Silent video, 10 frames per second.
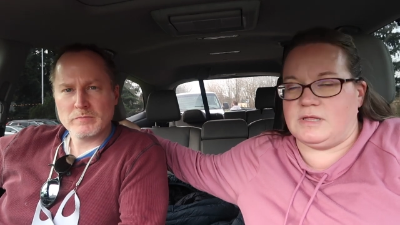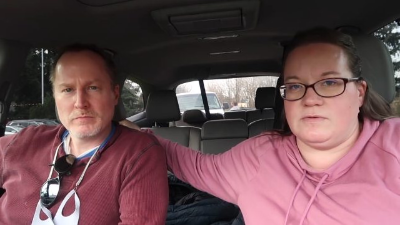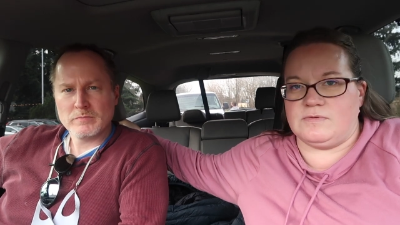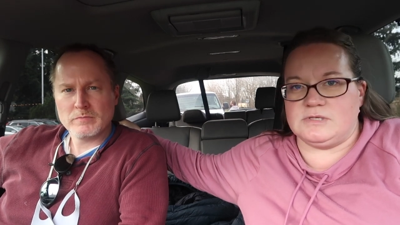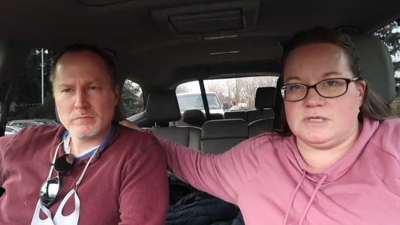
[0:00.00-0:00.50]
Speaker 1: in
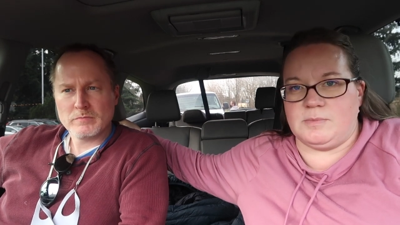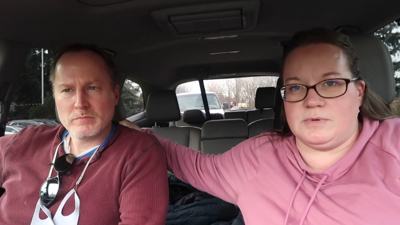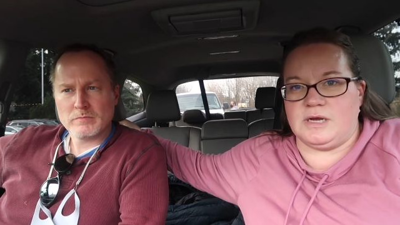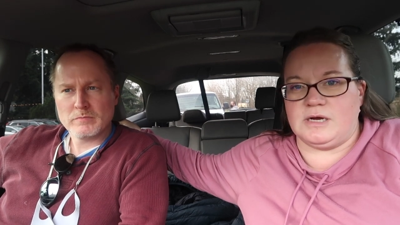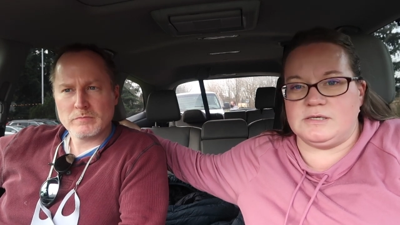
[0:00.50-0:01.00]
the first couple
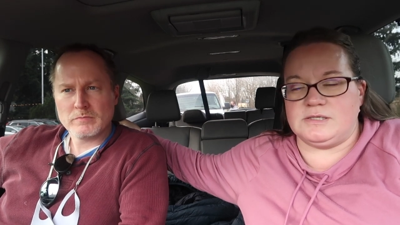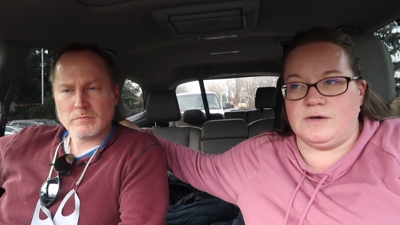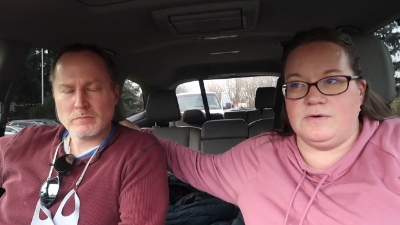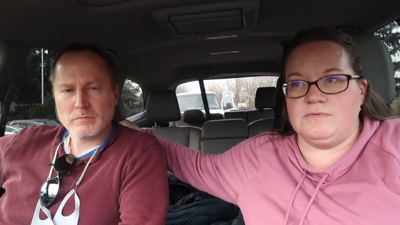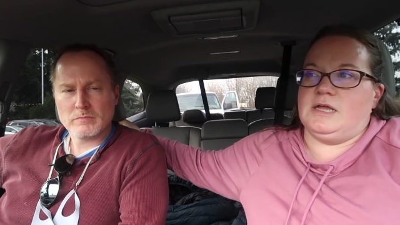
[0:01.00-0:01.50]
years.
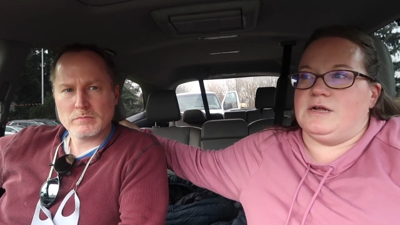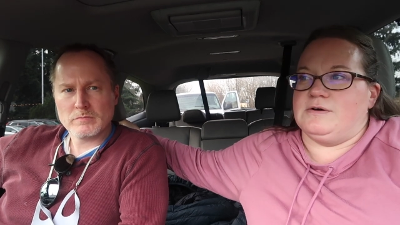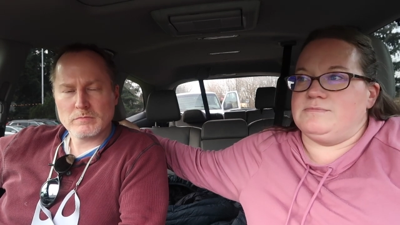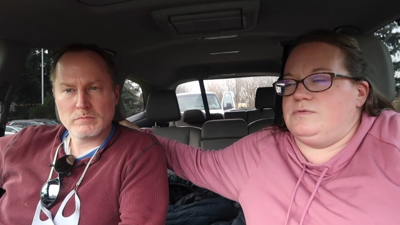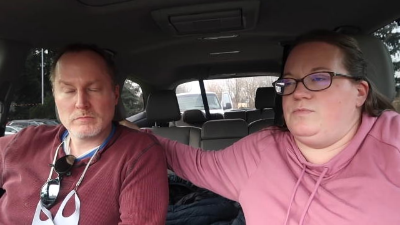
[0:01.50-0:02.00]
So you
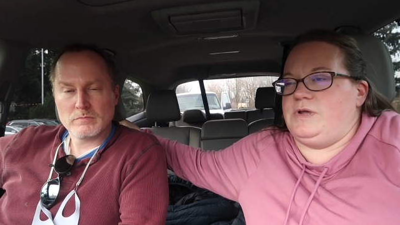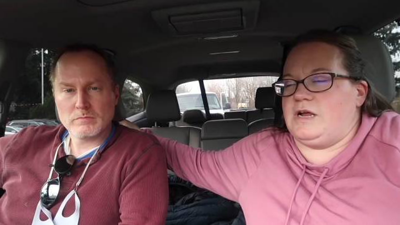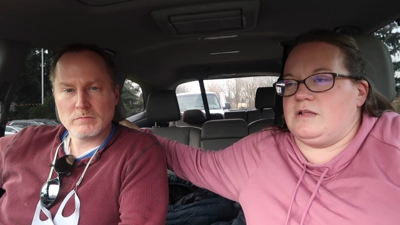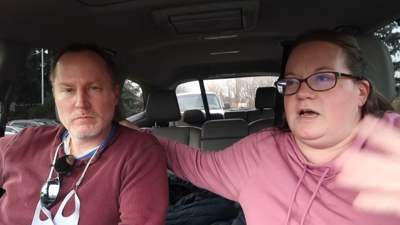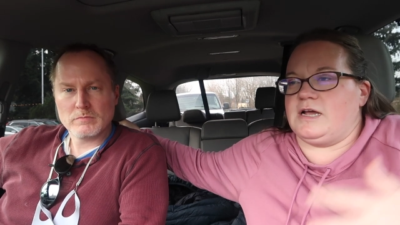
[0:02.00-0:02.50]
know, we
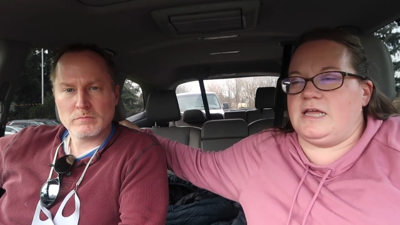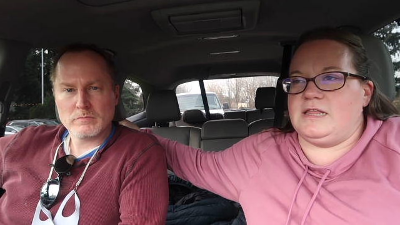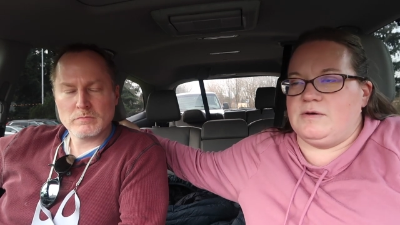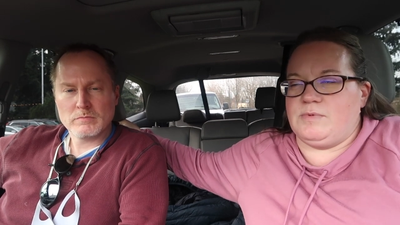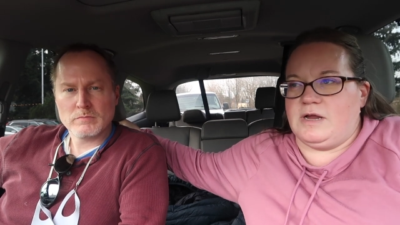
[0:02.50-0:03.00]
are lucky
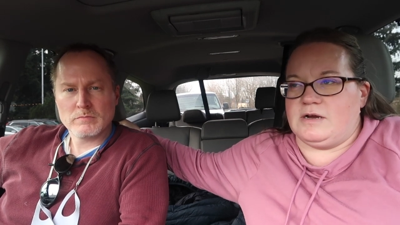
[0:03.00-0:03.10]
that we